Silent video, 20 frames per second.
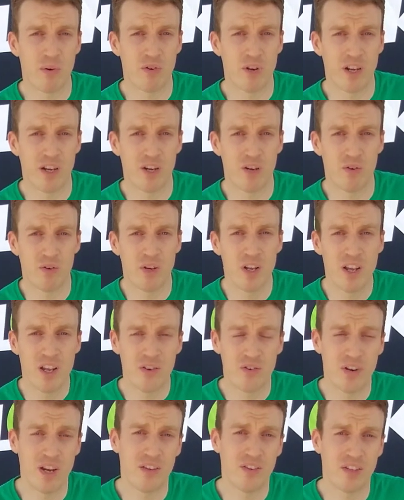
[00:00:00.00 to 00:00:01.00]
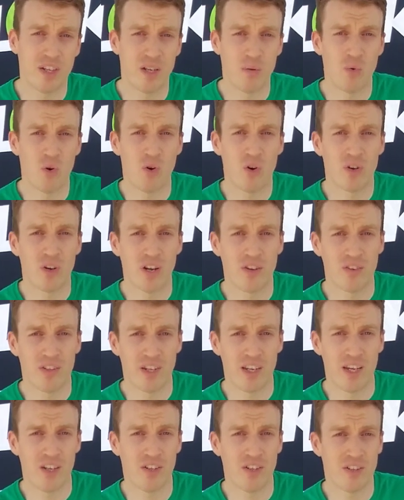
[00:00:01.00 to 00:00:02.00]
rider, racing in the Motocross of
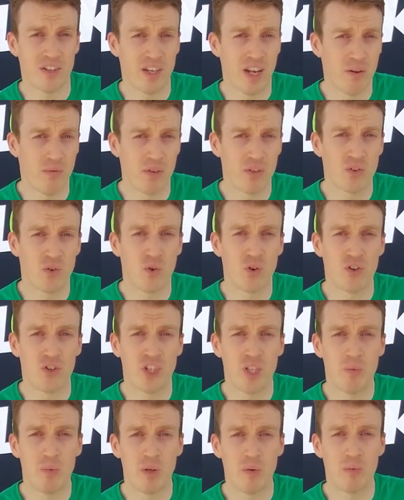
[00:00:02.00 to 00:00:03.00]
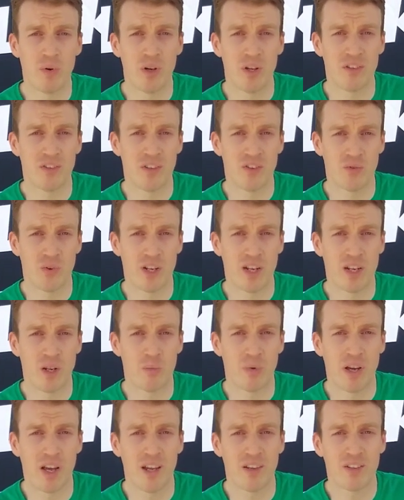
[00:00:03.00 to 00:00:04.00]
Nations and having scored GP points as well in the
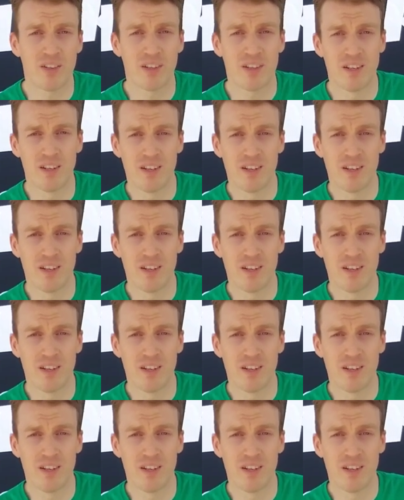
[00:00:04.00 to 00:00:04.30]
past.